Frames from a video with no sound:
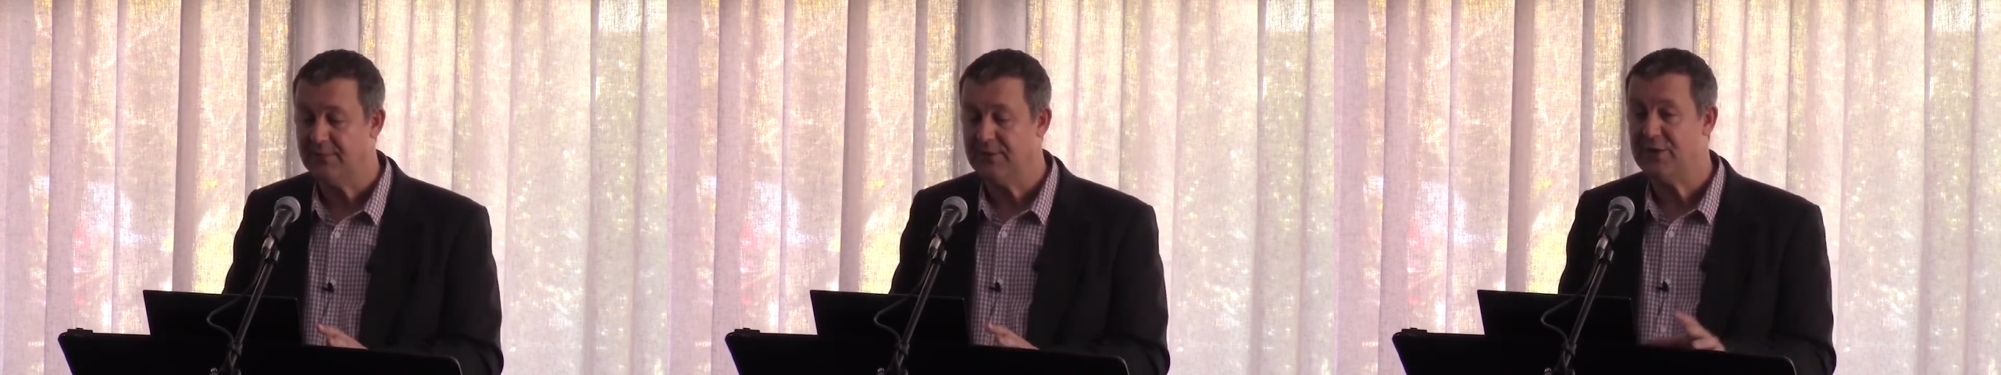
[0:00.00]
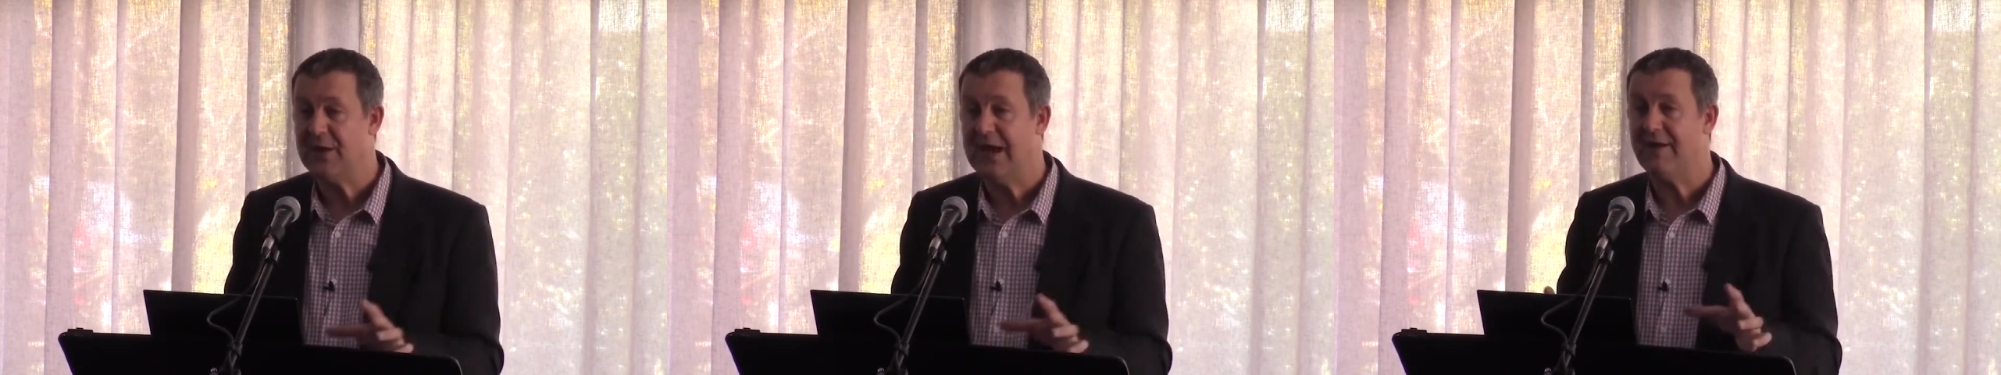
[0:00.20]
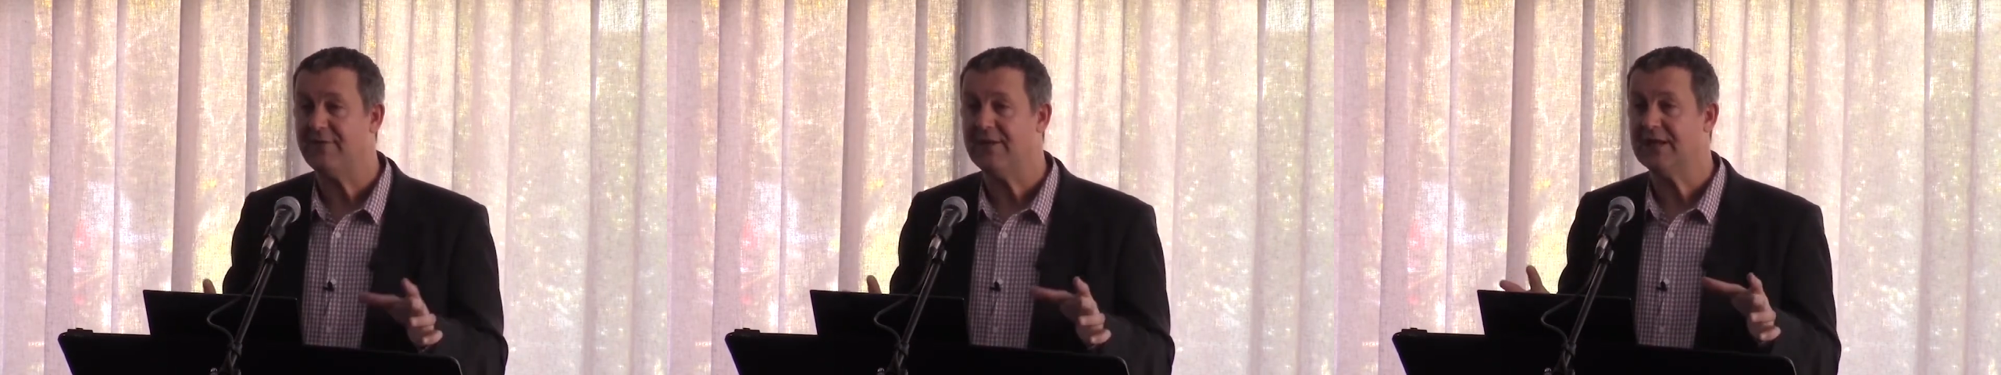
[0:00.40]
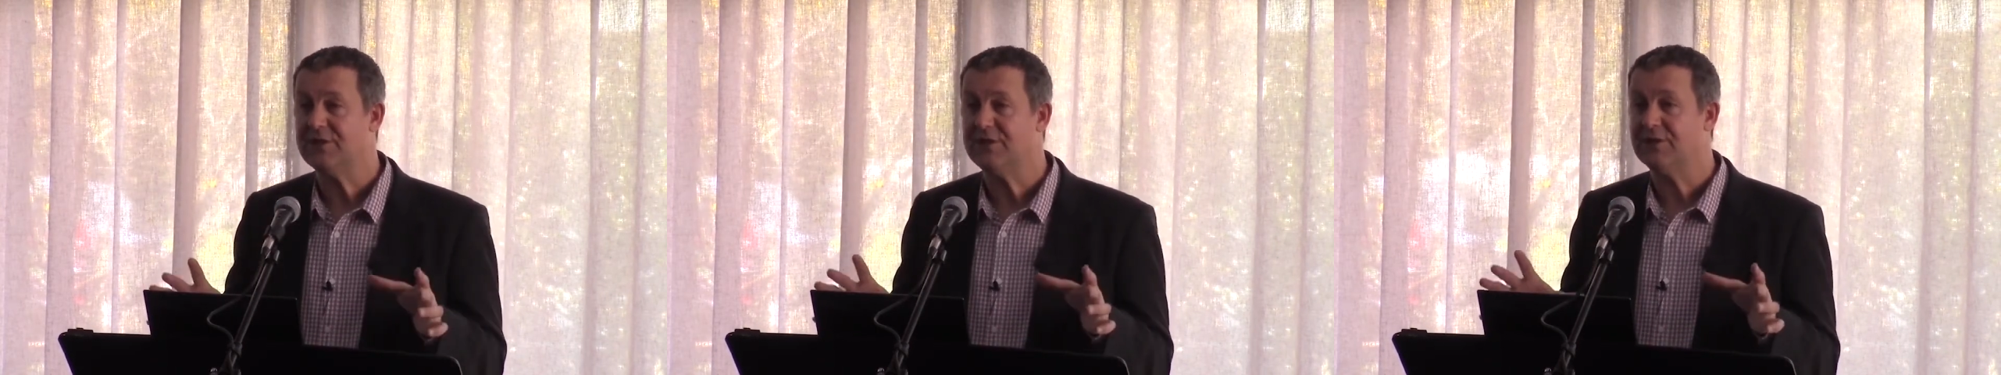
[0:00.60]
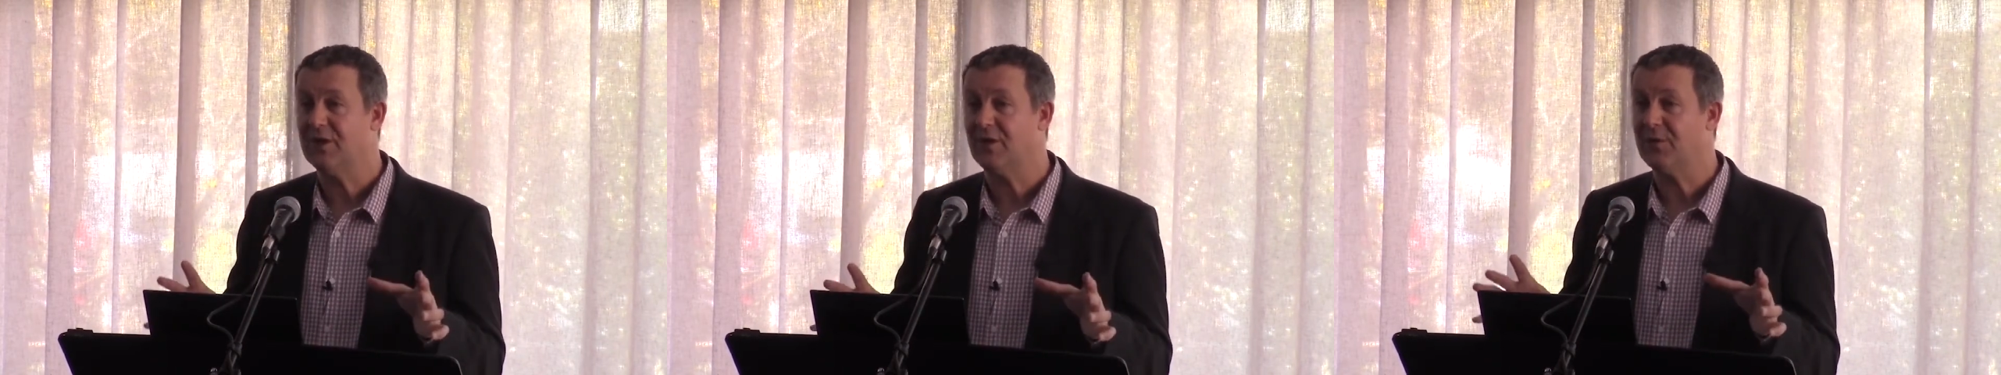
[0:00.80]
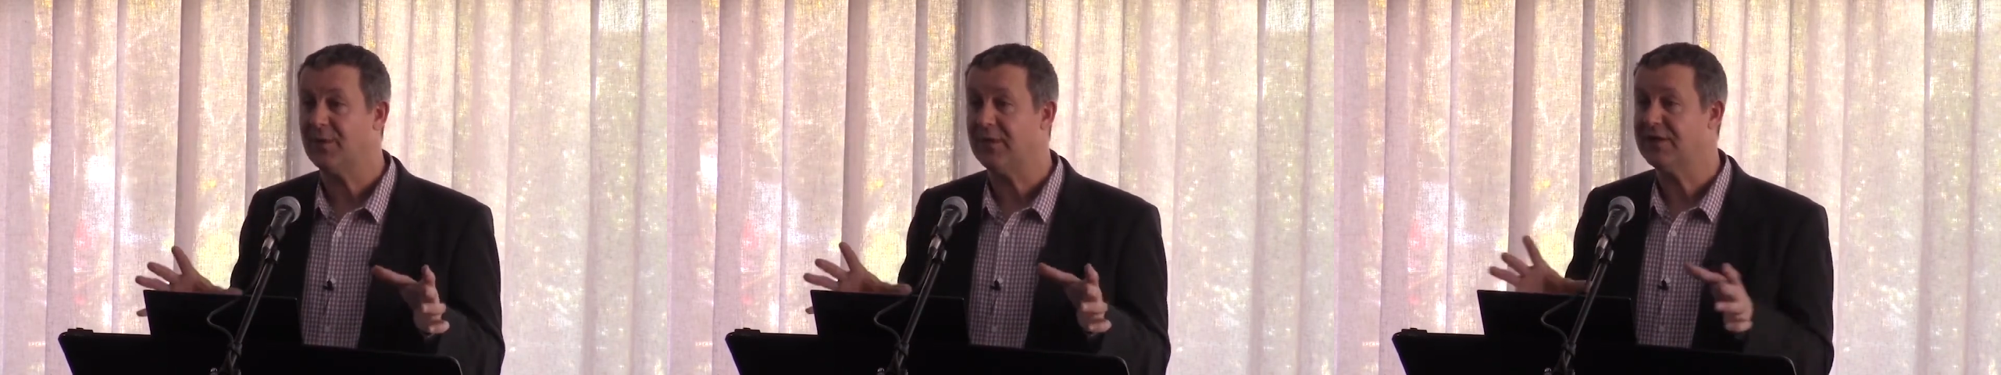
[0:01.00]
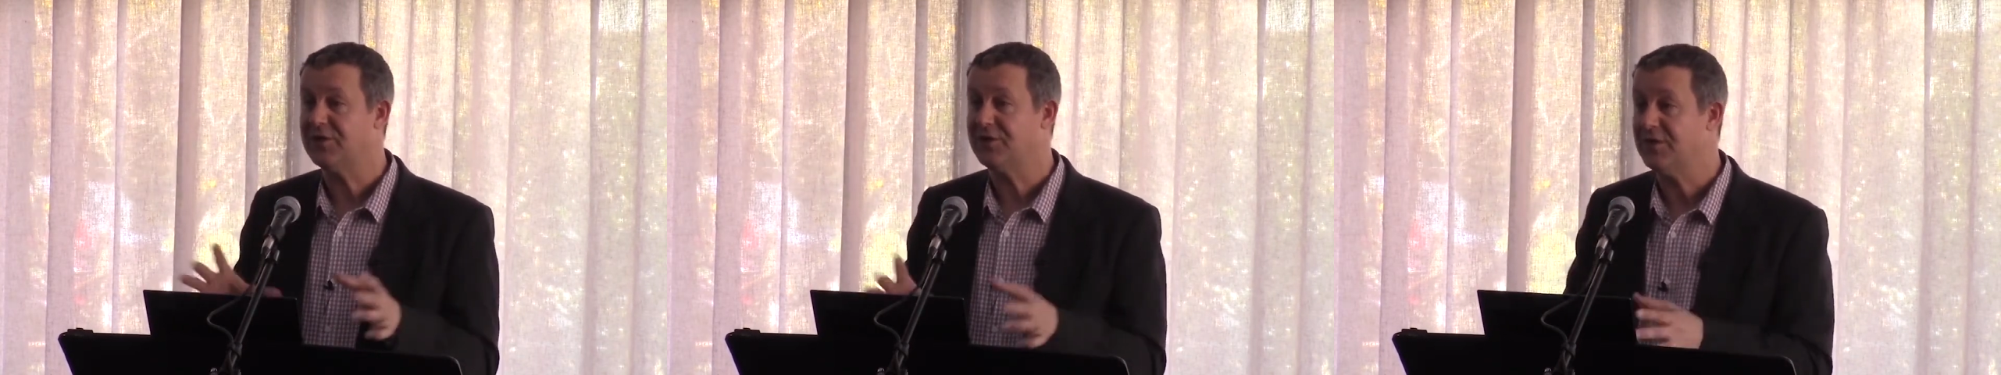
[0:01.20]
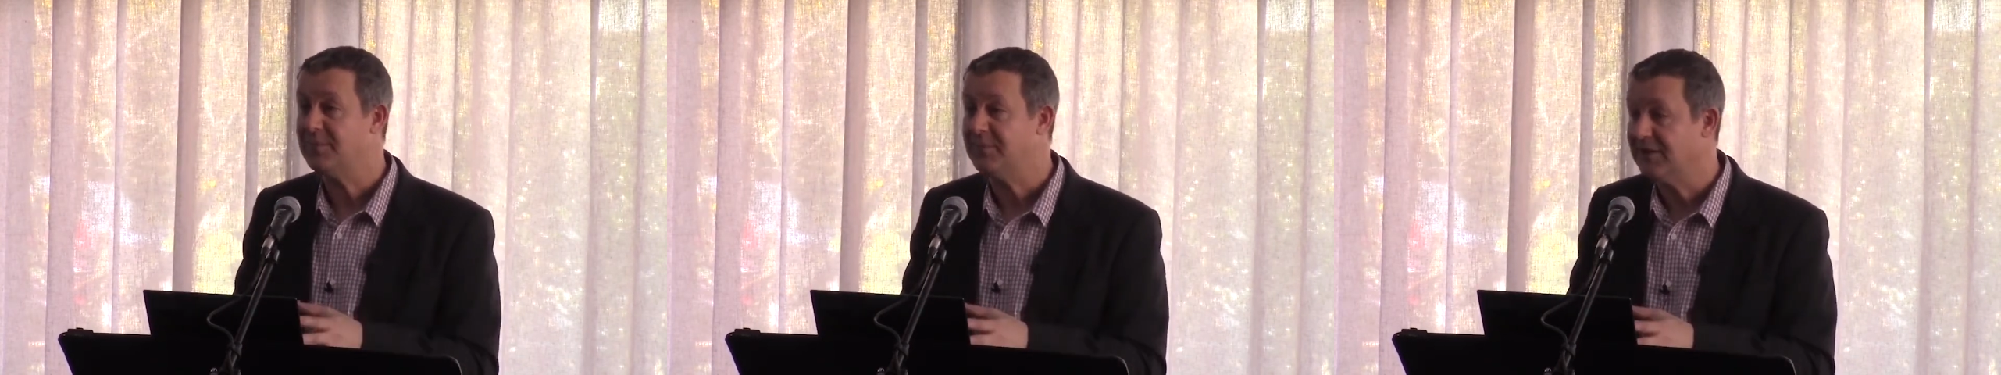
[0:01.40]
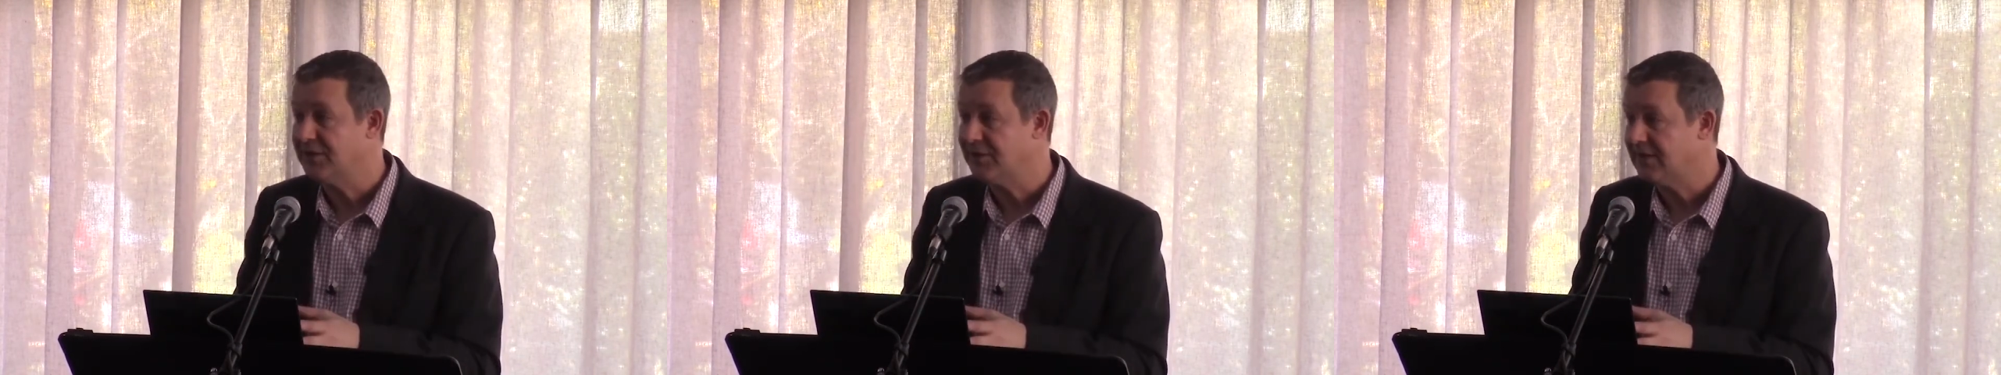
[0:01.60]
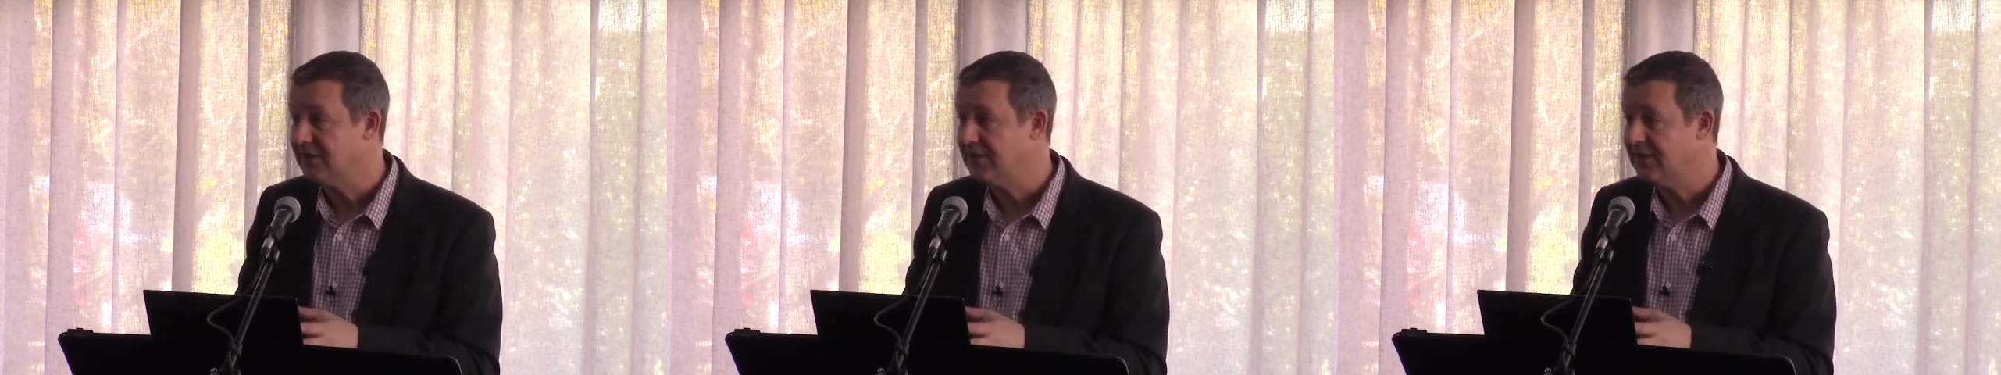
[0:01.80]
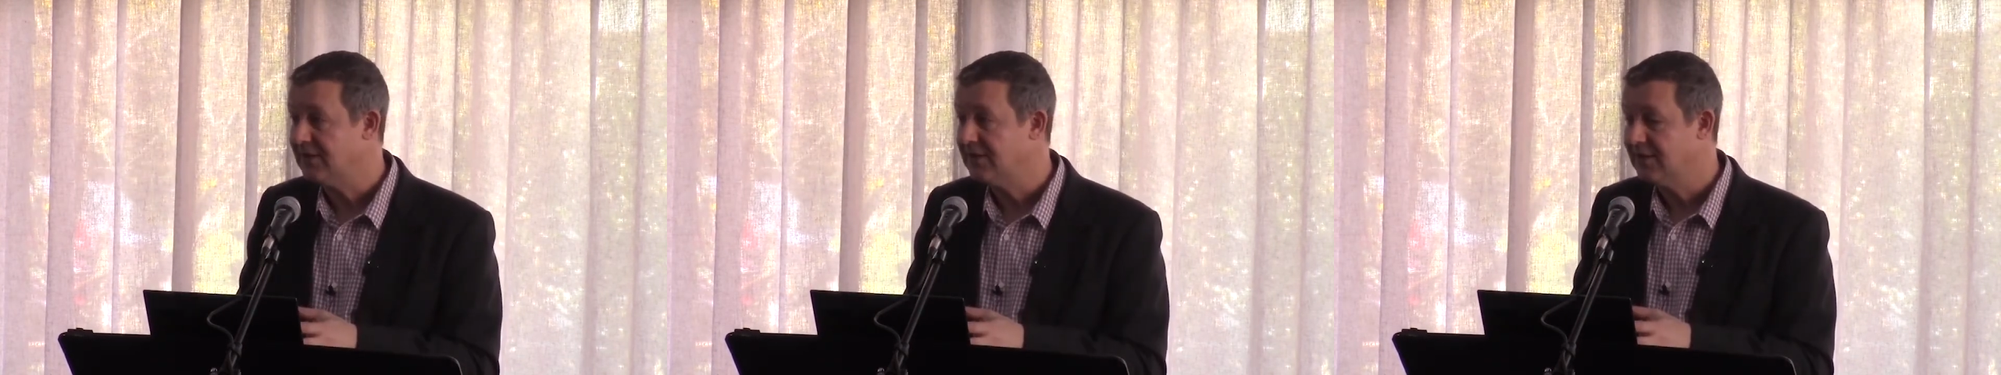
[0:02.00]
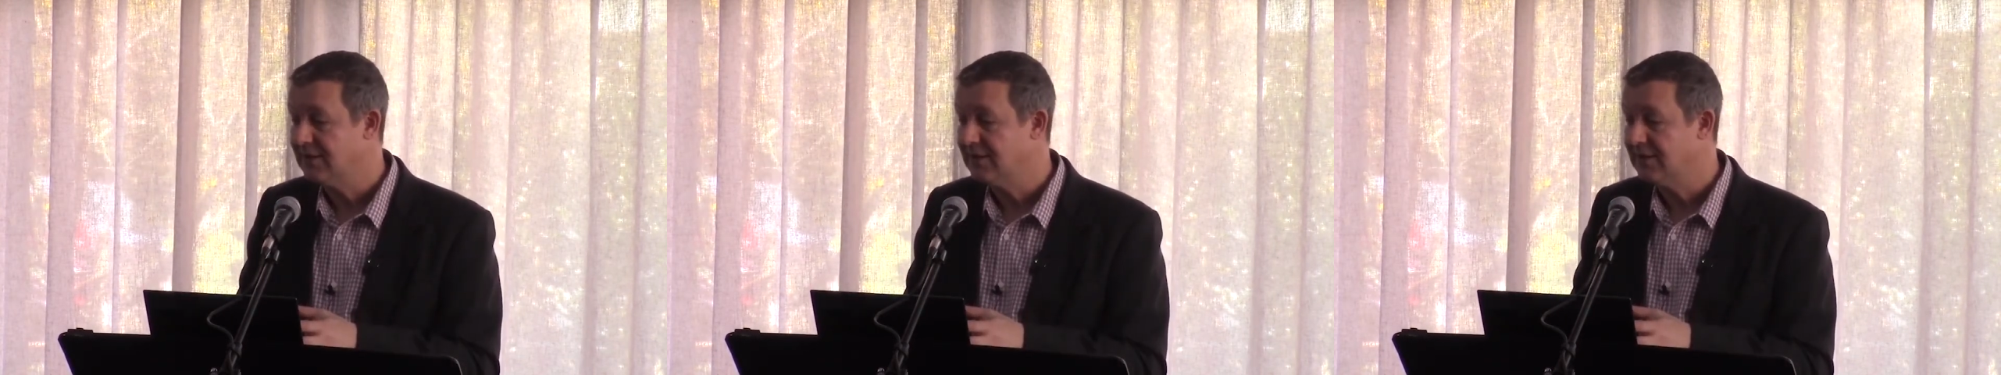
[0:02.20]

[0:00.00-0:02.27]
but you haven't actually told them what they should be doing,